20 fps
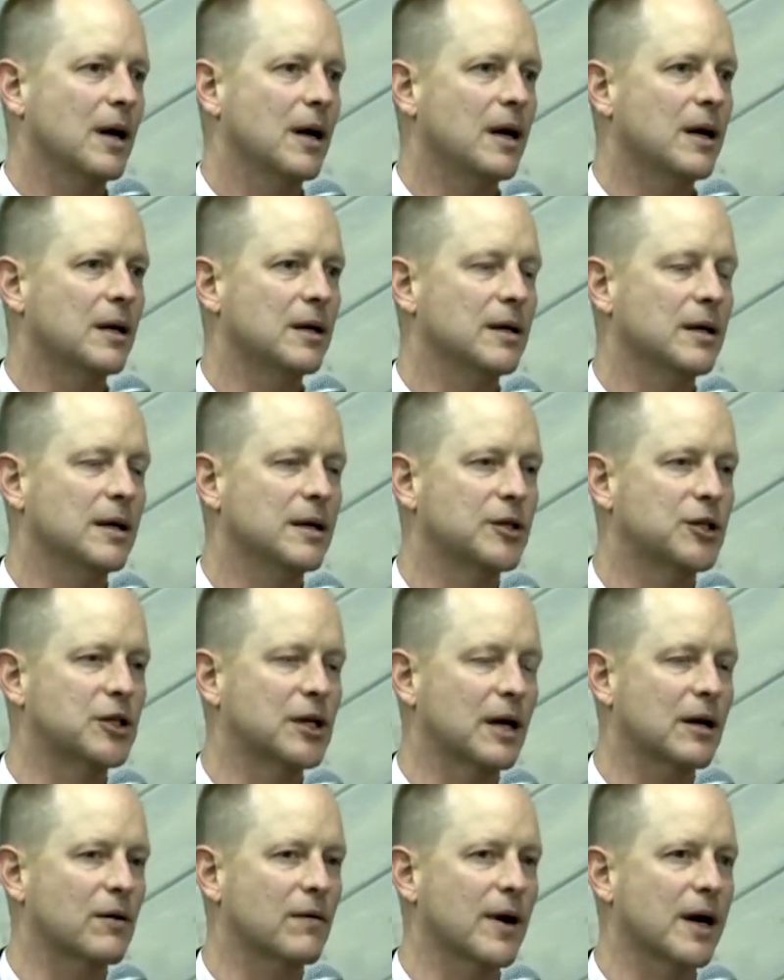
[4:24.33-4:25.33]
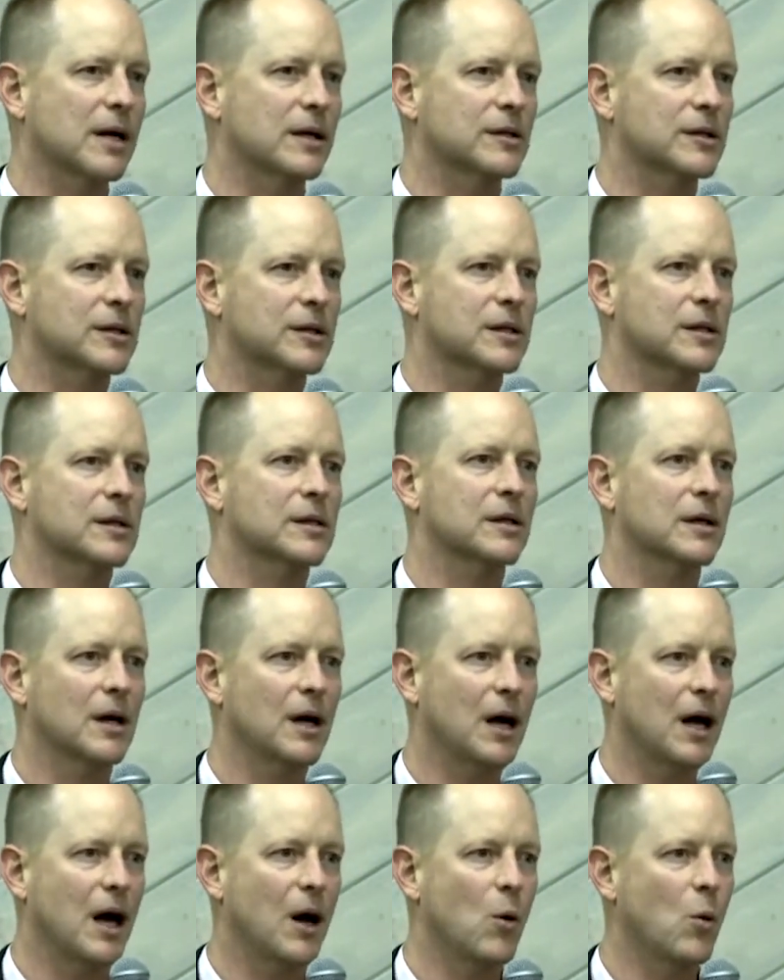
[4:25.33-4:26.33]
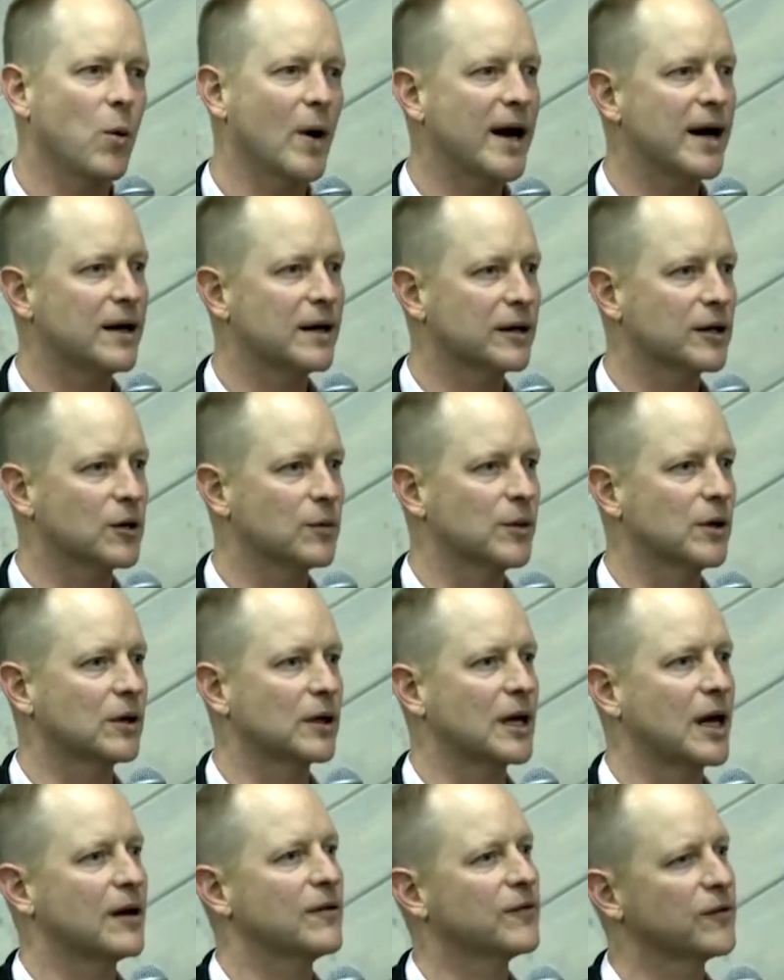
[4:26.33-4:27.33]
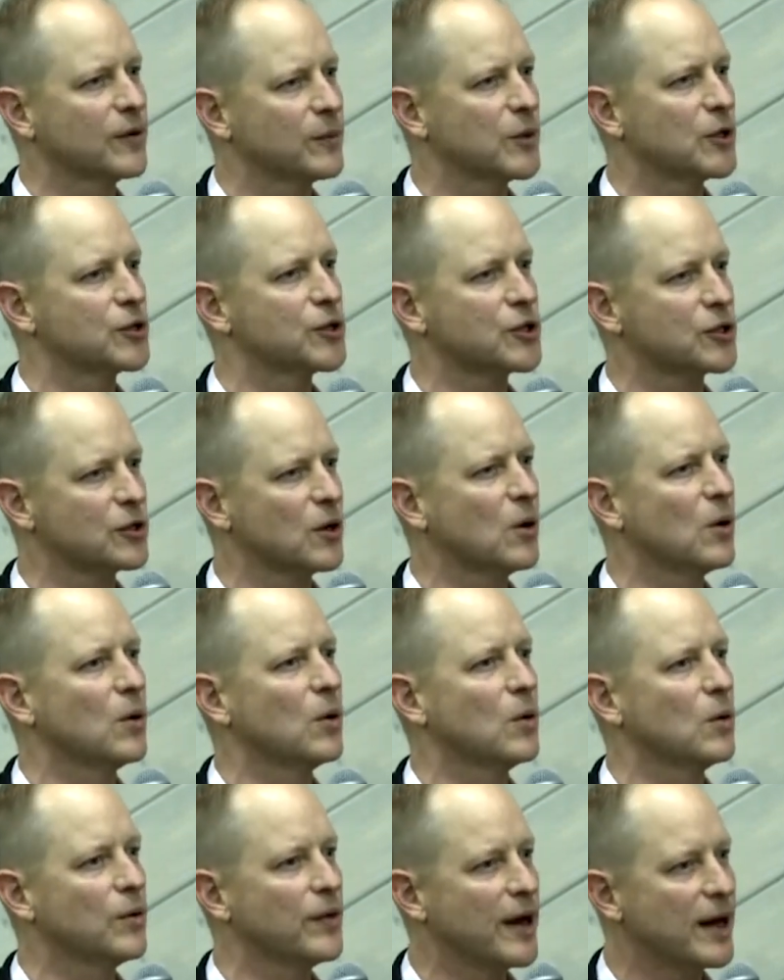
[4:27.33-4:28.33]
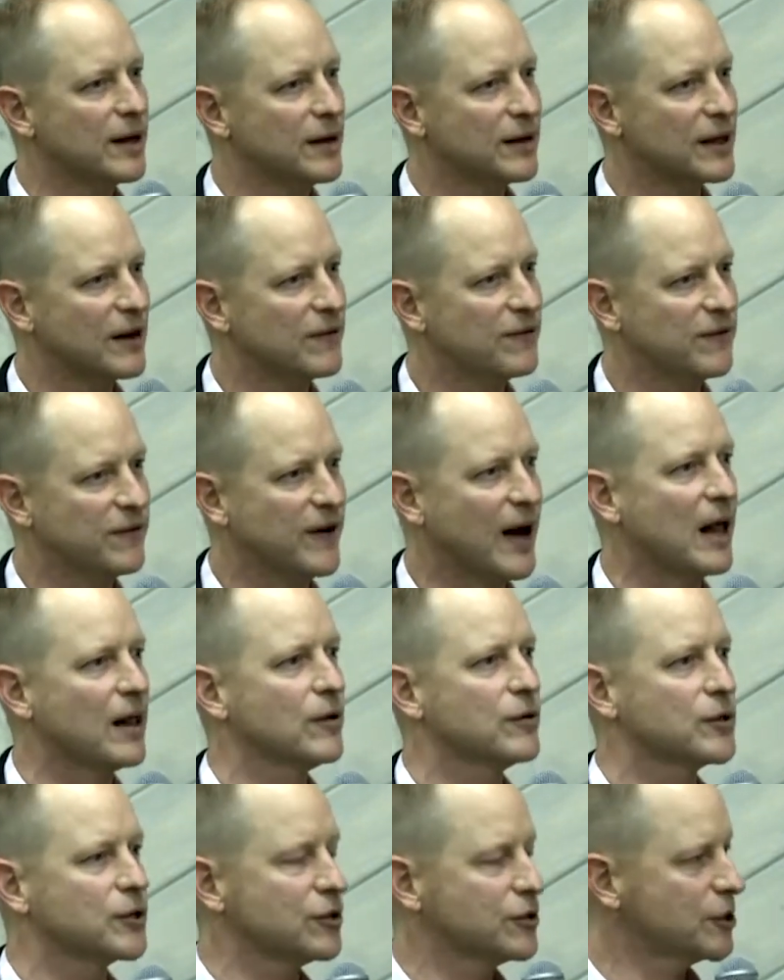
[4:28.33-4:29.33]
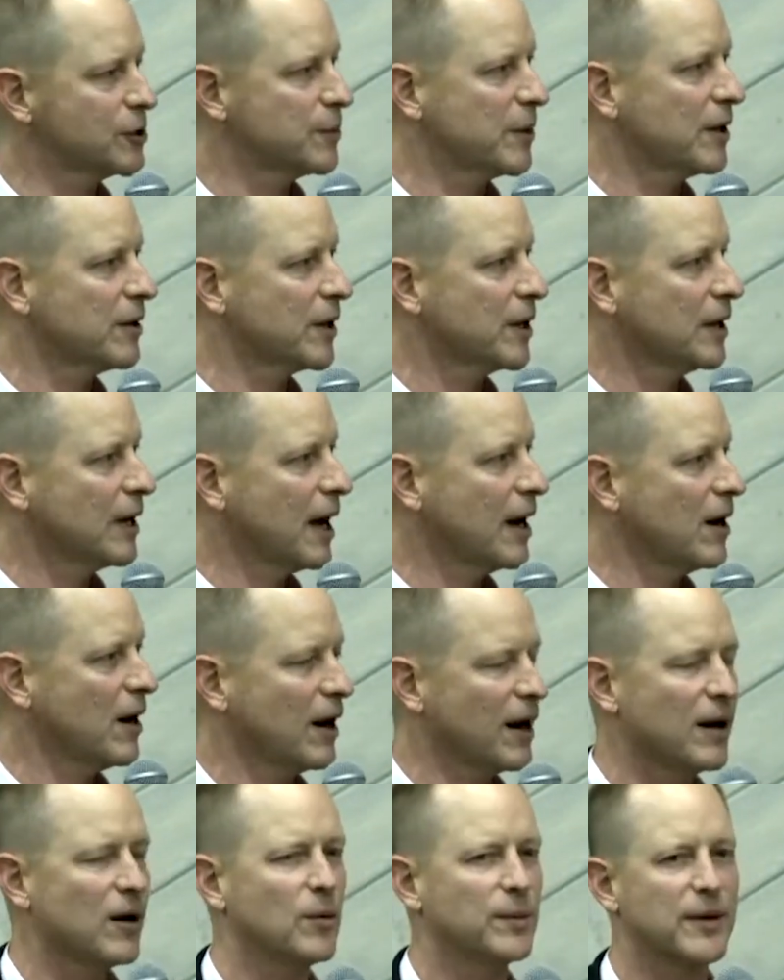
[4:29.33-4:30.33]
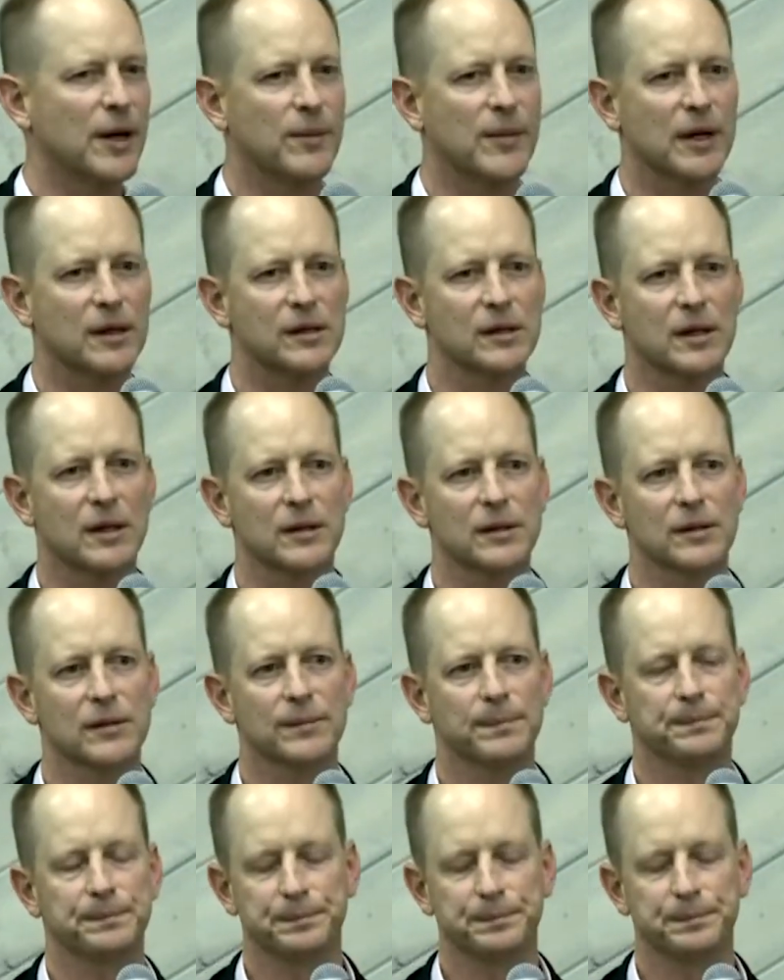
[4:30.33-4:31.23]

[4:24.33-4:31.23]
it, it generates a way to communicate from your soul that, that follows your spirit. I, I hope that makes sense.